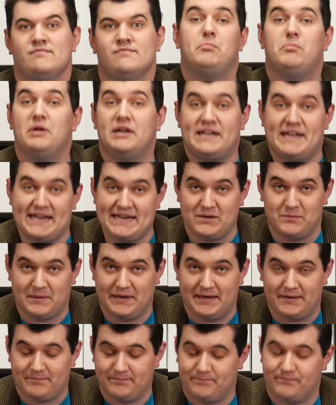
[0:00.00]
But
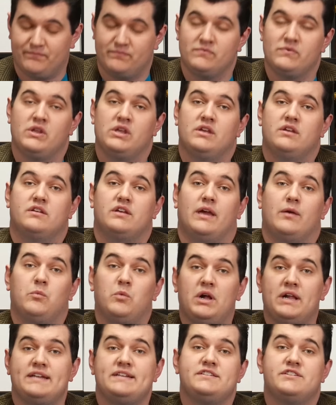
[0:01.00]
anyway, I
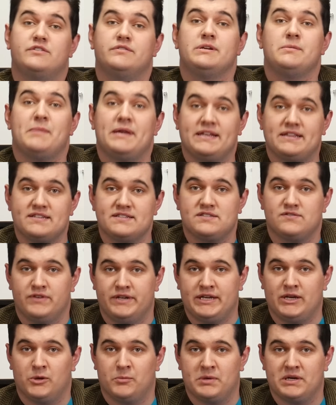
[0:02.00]
wanted to remake this
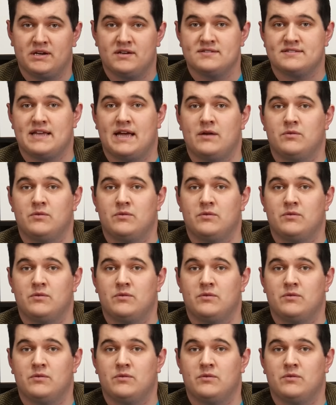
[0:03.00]
video because